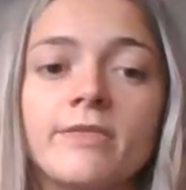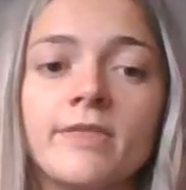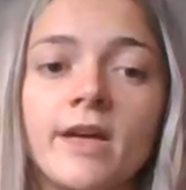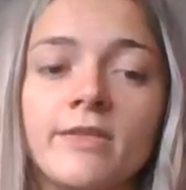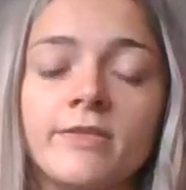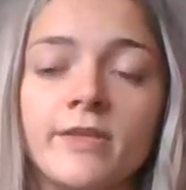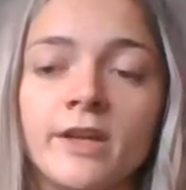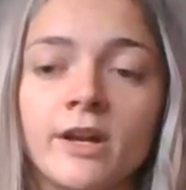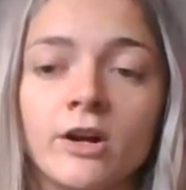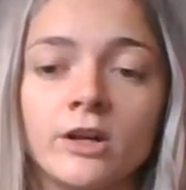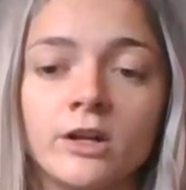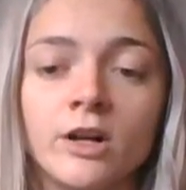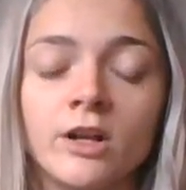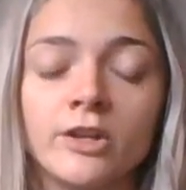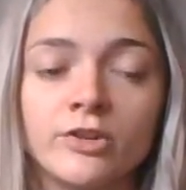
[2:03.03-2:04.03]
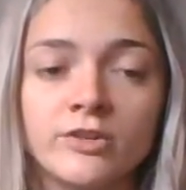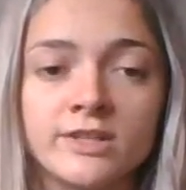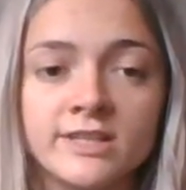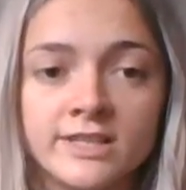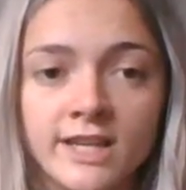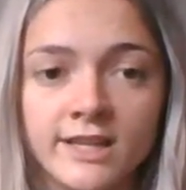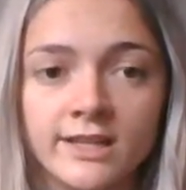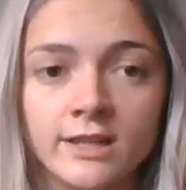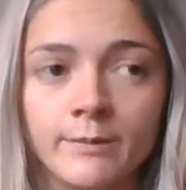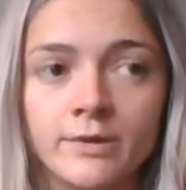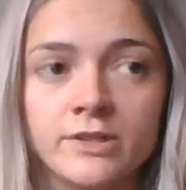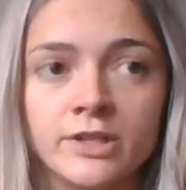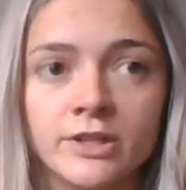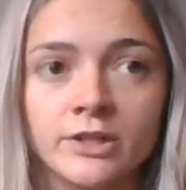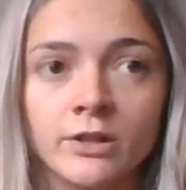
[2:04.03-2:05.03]
that they are all understanding the
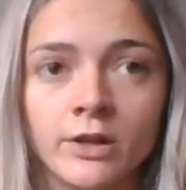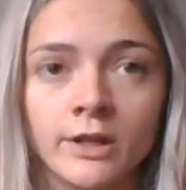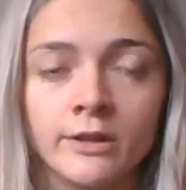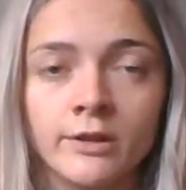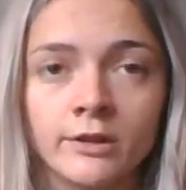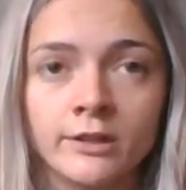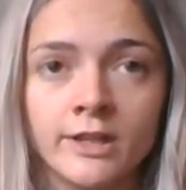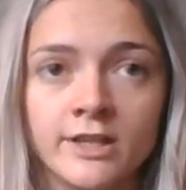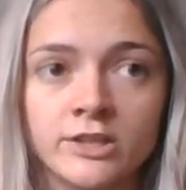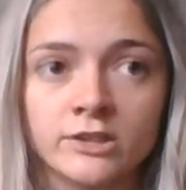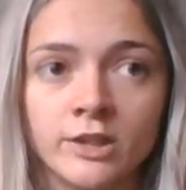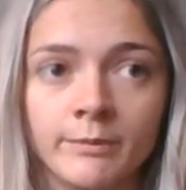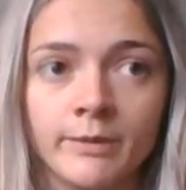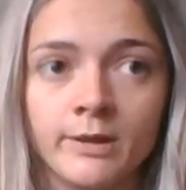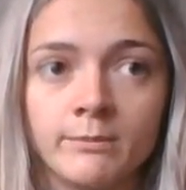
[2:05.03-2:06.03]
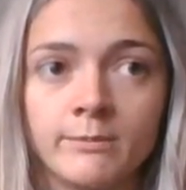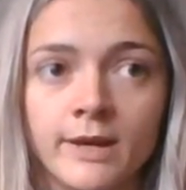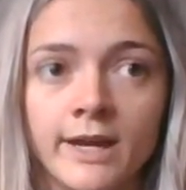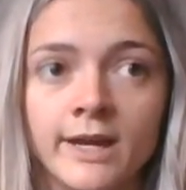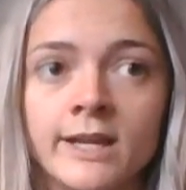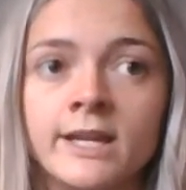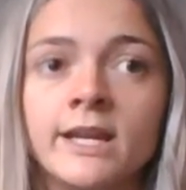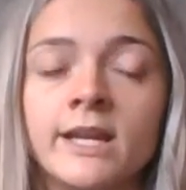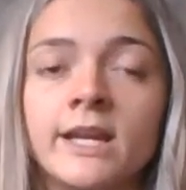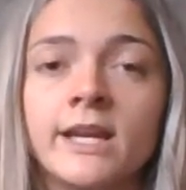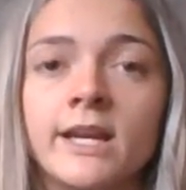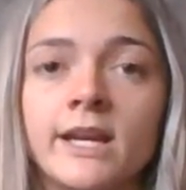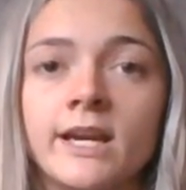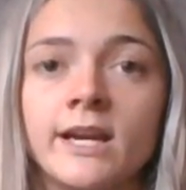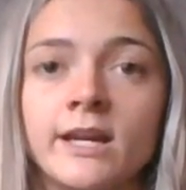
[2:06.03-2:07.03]
material and their needs are all being met,
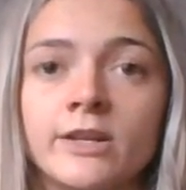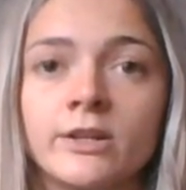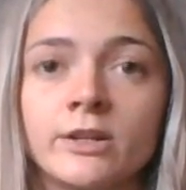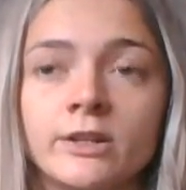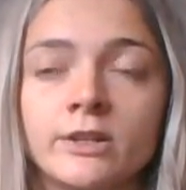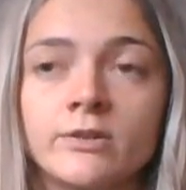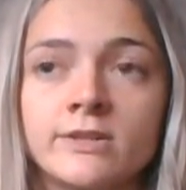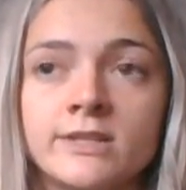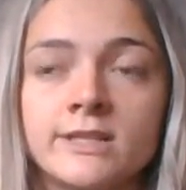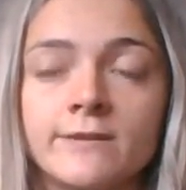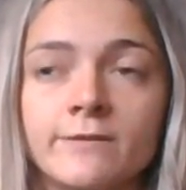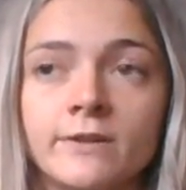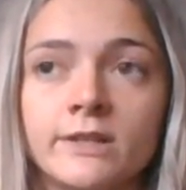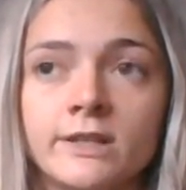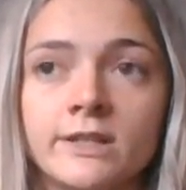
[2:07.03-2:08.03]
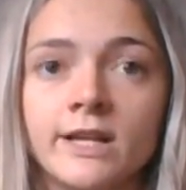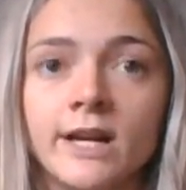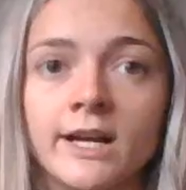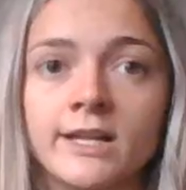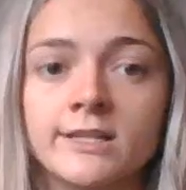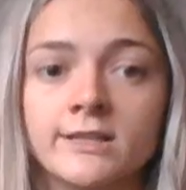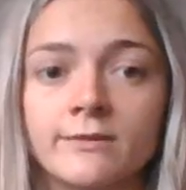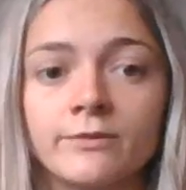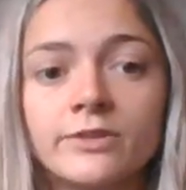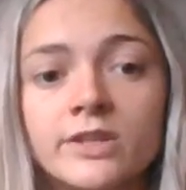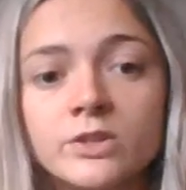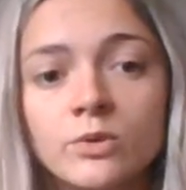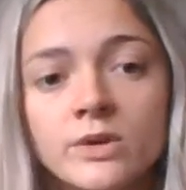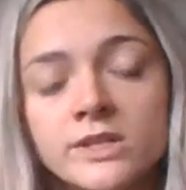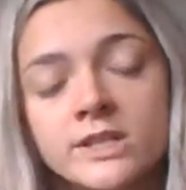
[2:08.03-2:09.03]
and you're using different kinds of
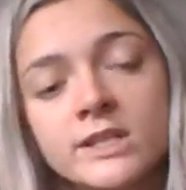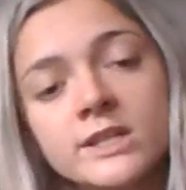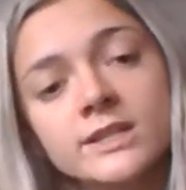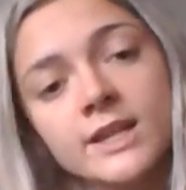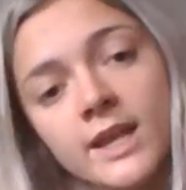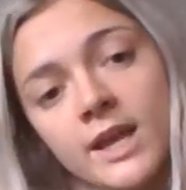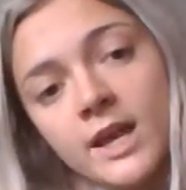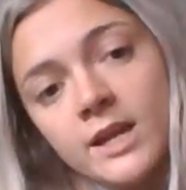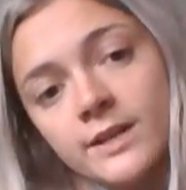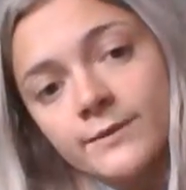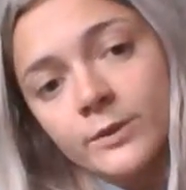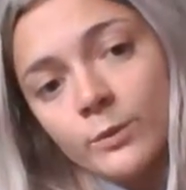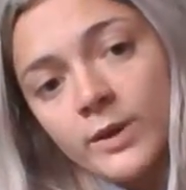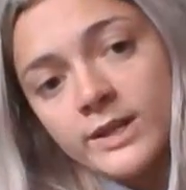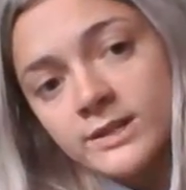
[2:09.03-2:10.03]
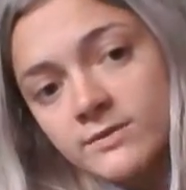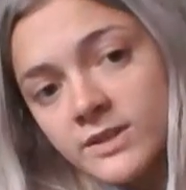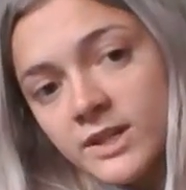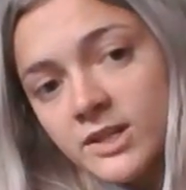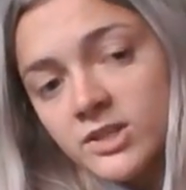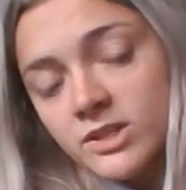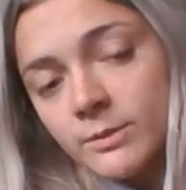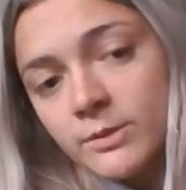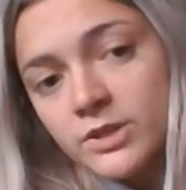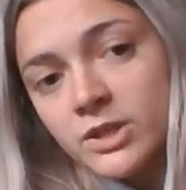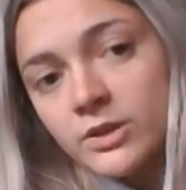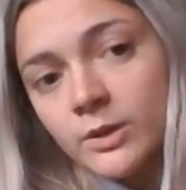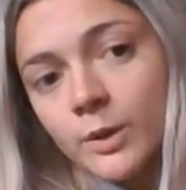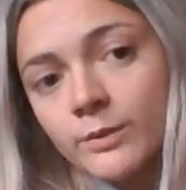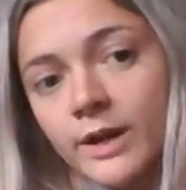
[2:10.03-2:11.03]
resources and different ways of teaching the
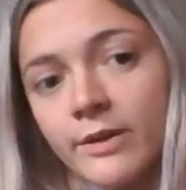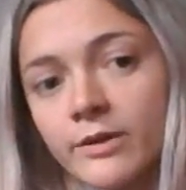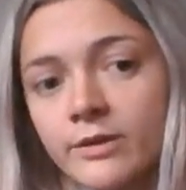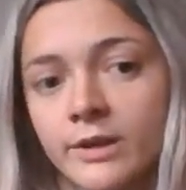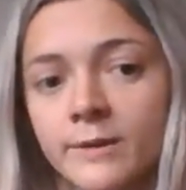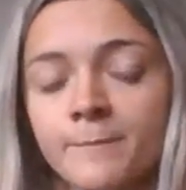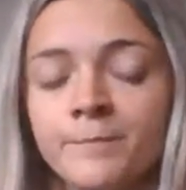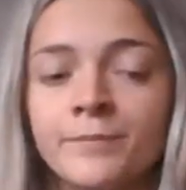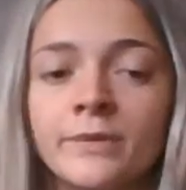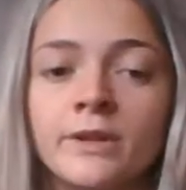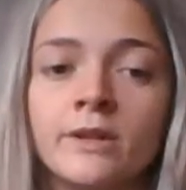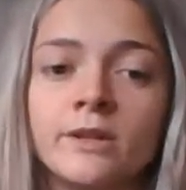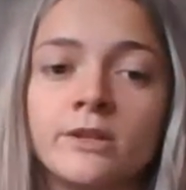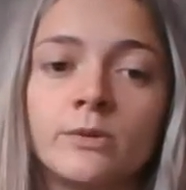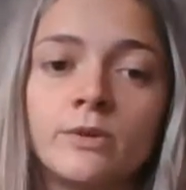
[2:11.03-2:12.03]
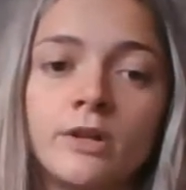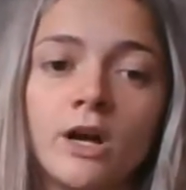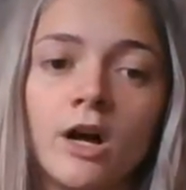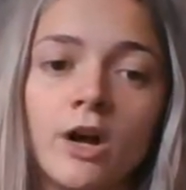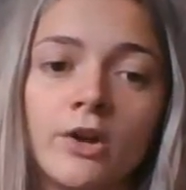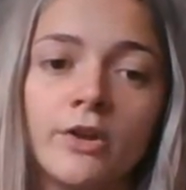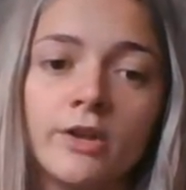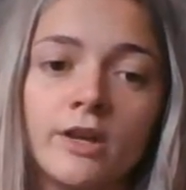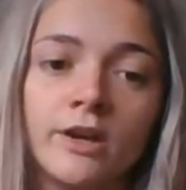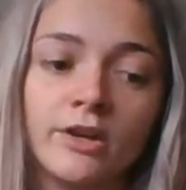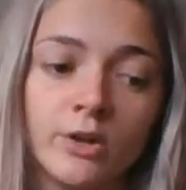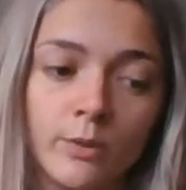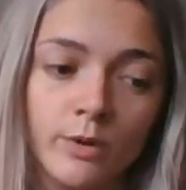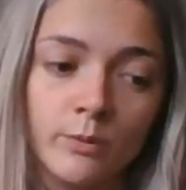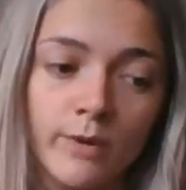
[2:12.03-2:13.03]
material rather than doing it all cookie
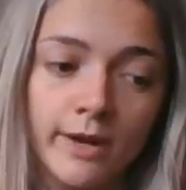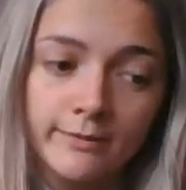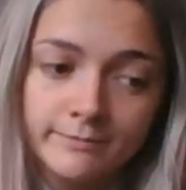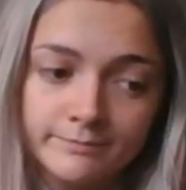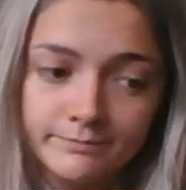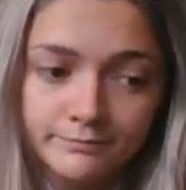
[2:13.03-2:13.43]
cutter one way.